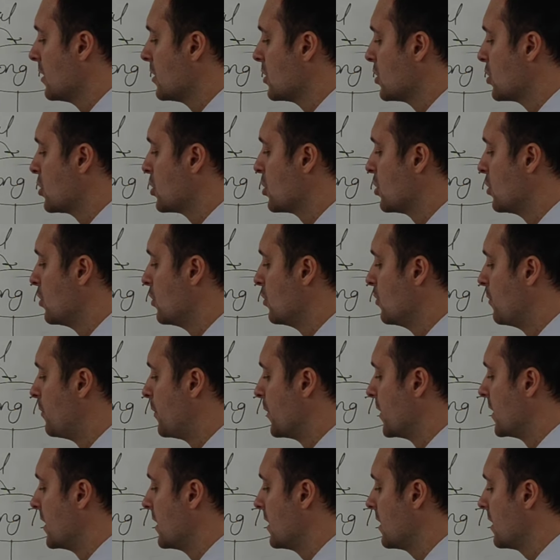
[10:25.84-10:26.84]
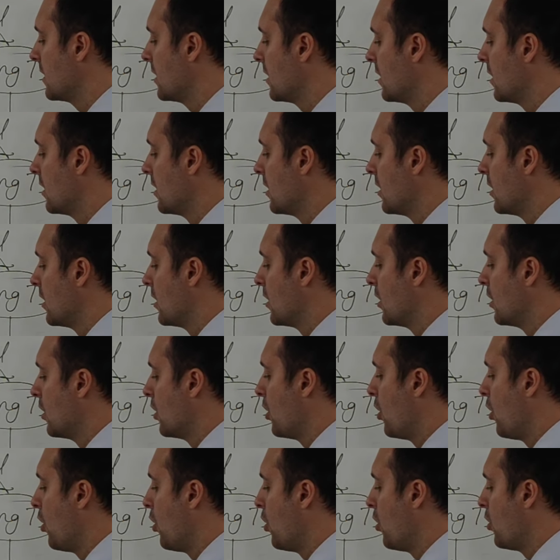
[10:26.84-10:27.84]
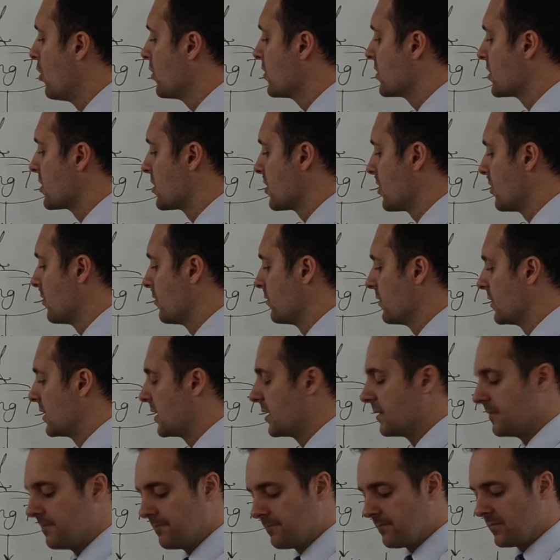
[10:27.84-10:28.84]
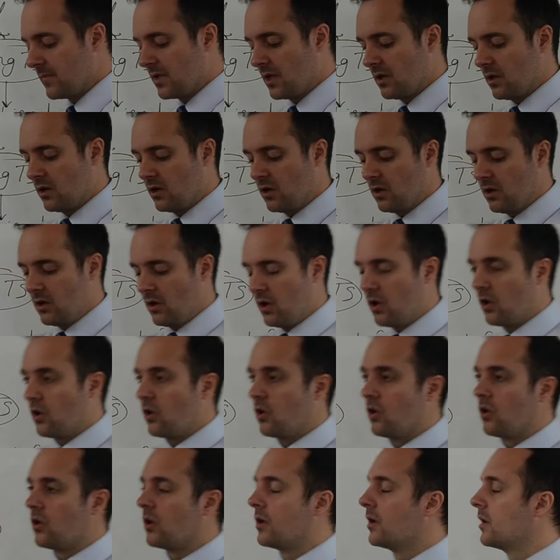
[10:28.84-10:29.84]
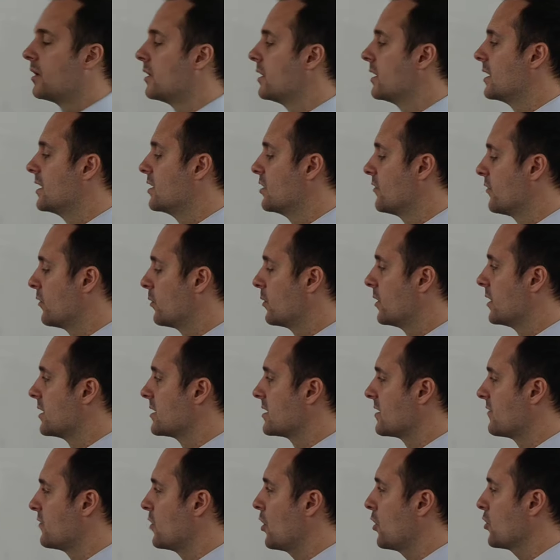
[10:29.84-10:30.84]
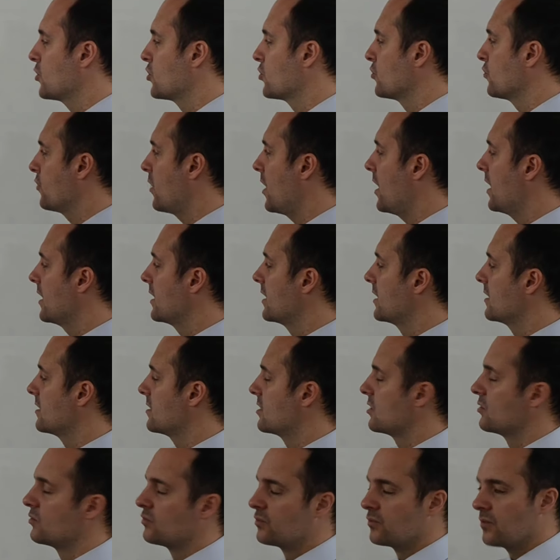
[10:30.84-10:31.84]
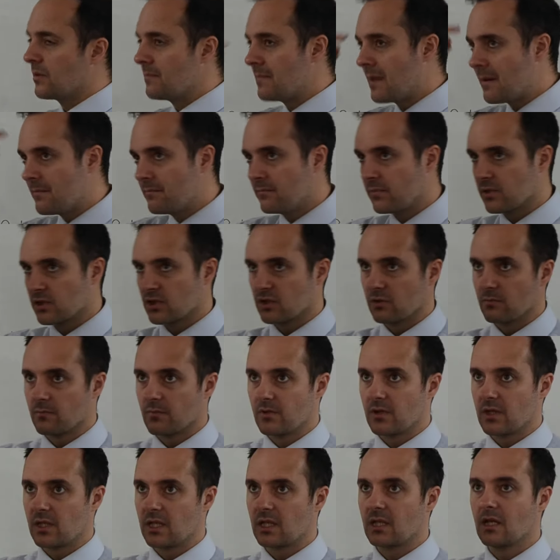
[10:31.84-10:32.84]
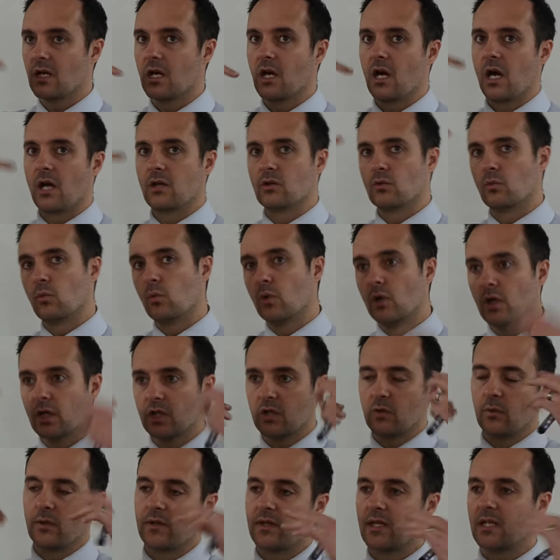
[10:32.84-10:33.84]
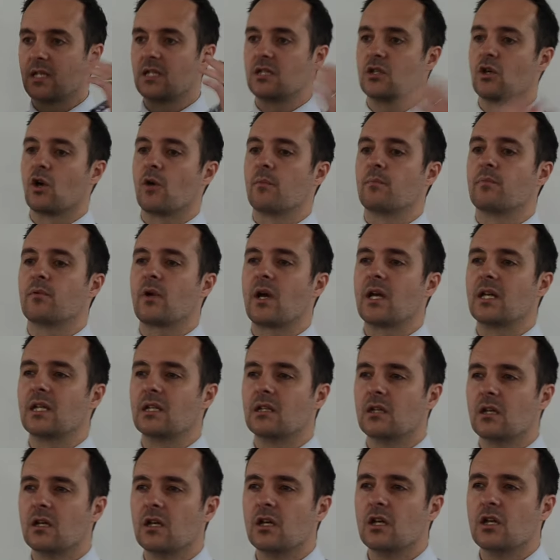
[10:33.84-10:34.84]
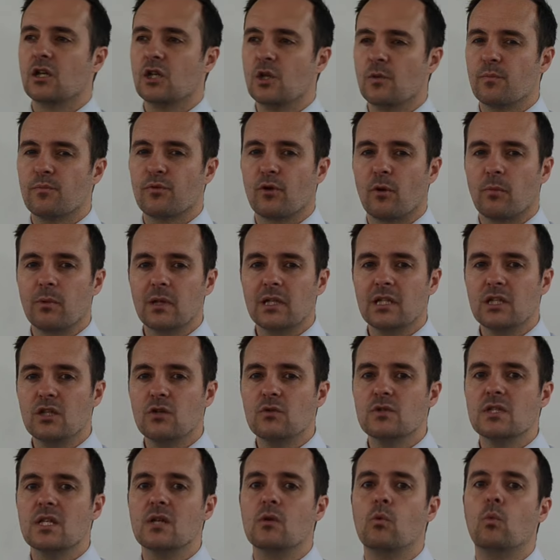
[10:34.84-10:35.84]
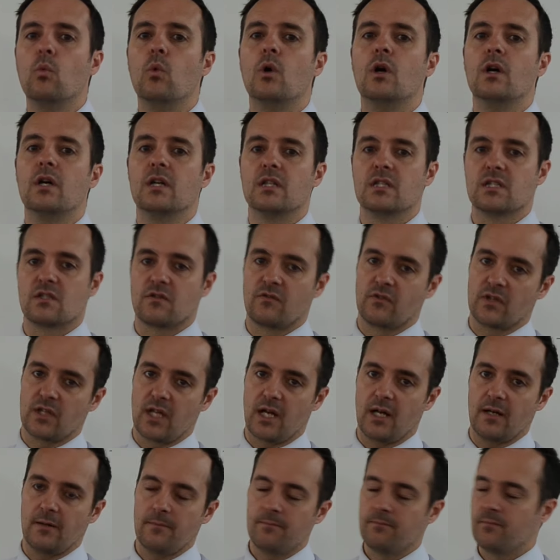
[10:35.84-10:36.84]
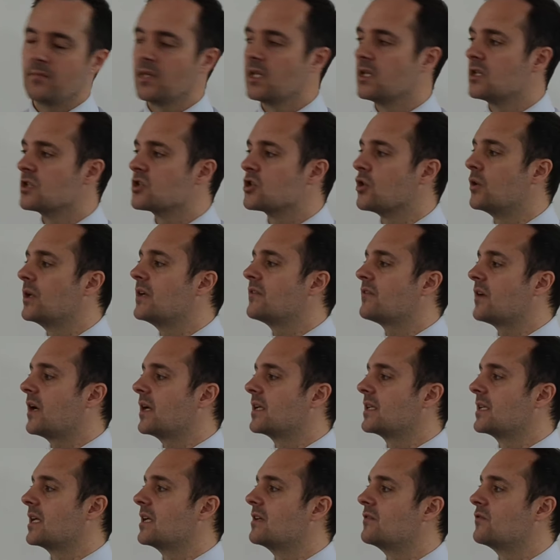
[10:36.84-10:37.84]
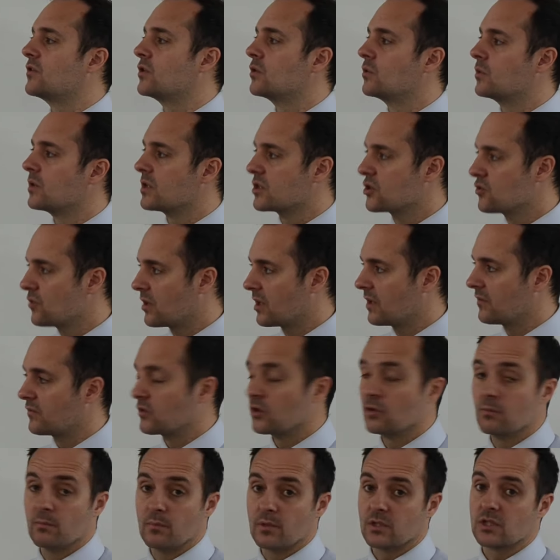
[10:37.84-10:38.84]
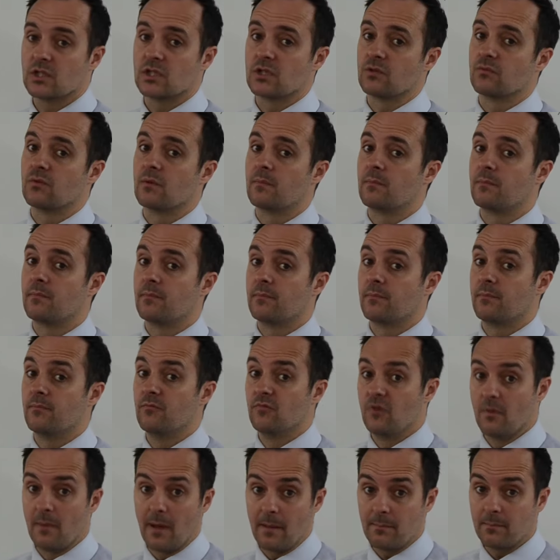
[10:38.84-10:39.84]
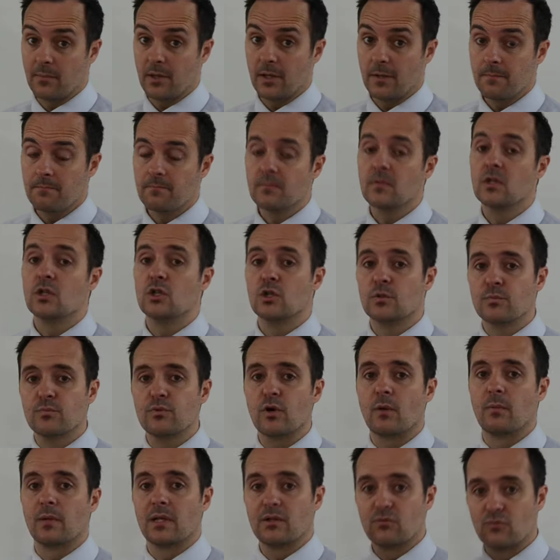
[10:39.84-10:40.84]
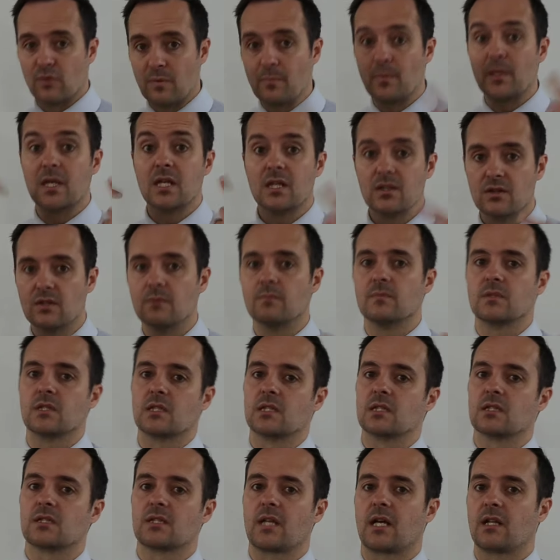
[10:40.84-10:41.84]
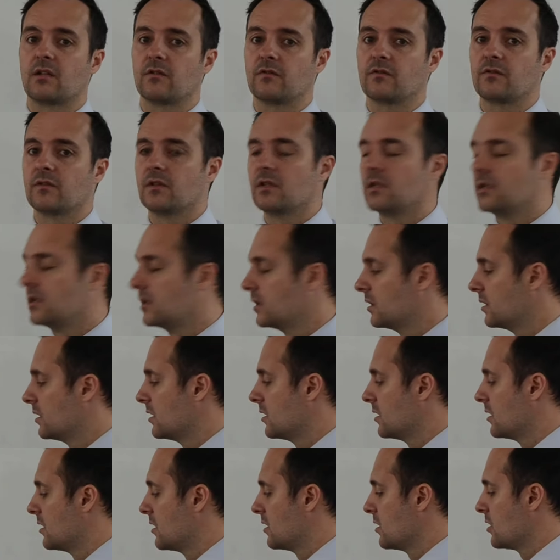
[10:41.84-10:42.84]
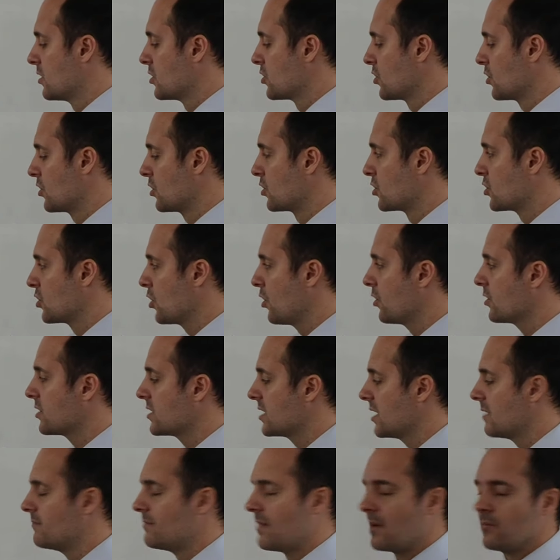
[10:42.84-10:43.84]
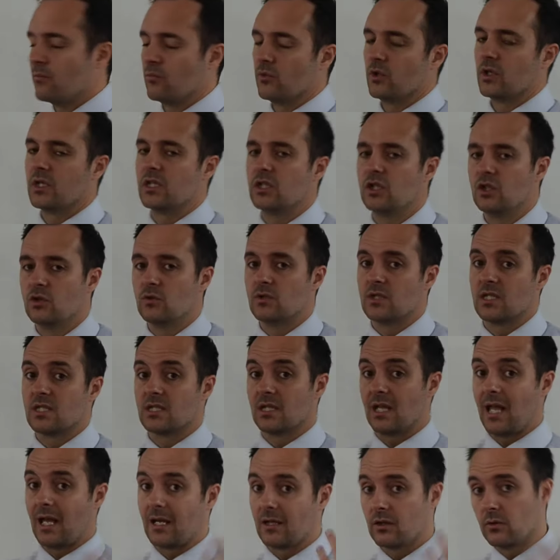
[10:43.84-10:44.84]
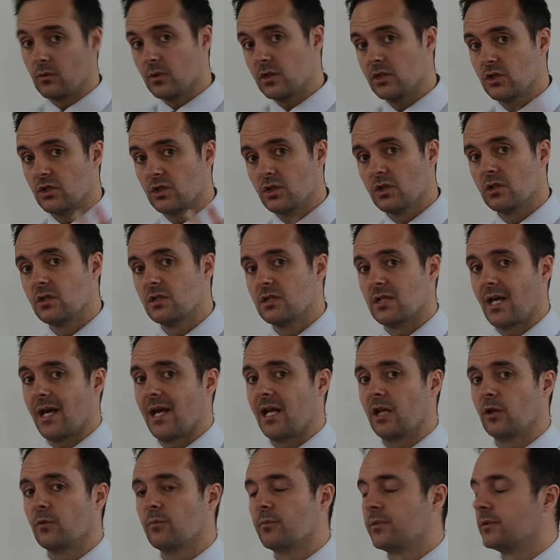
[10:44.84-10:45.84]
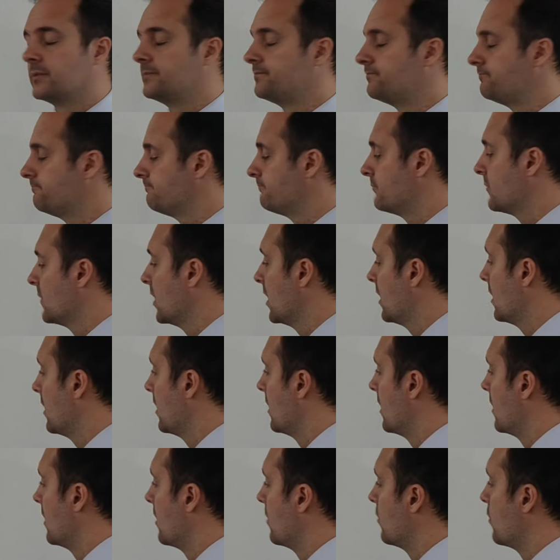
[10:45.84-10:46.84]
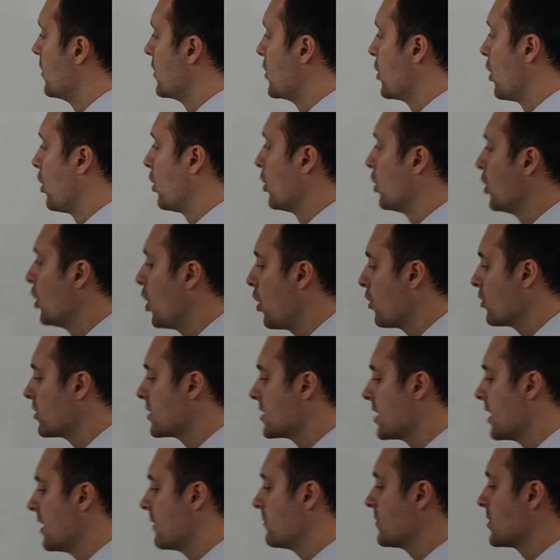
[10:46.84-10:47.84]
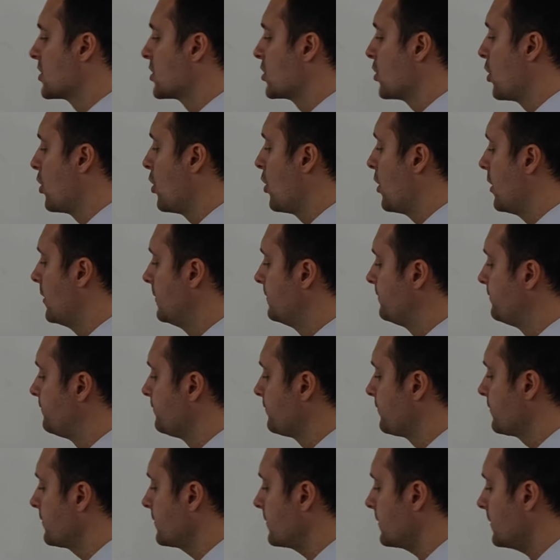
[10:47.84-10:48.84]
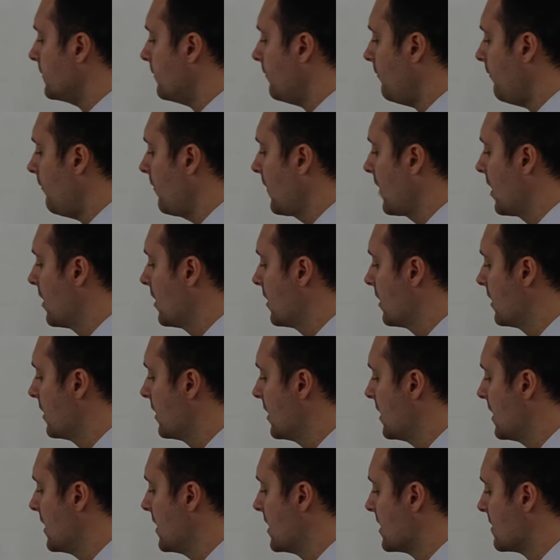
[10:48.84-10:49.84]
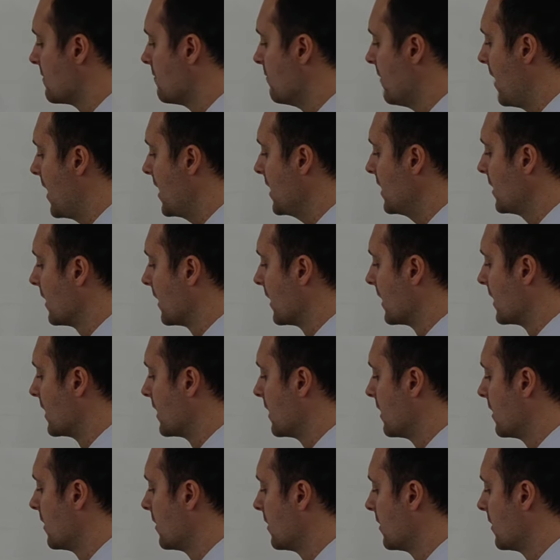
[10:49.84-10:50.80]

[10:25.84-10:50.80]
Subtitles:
to be auditory. Or, in other words, if you're trying to remember something and work with it in your brain, you're probably using words for that. So if I gave you a string of numbers to remember, you'd probably repeat them to yourself. So your short-term memory uses language to help. With your long-term store, it is mainly